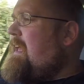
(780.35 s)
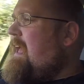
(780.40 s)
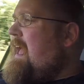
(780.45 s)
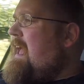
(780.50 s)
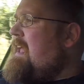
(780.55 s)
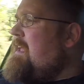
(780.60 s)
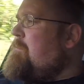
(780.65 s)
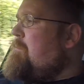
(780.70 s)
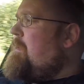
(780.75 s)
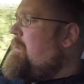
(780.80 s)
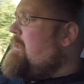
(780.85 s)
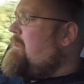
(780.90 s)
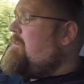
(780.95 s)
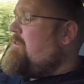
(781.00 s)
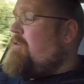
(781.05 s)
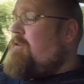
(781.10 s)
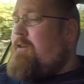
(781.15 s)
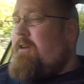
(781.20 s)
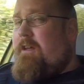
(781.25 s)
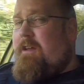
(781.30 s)
A-pillars,
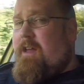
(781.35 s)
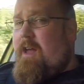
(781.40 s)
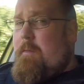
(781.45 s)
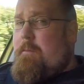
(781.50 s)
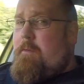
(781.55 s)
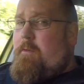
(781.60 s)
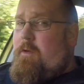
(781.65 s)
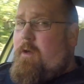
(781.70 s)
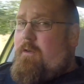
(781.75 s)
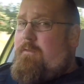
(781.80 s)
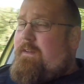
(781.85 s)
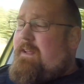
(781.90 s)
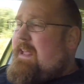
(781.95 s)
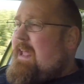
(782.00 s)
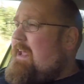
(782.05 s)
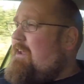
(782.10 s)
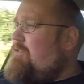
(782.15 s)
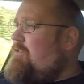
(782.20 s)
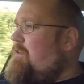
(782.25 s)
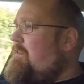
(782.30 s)
and on a couple of
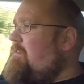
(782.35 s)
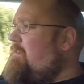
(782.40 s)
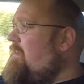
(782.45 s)
occasions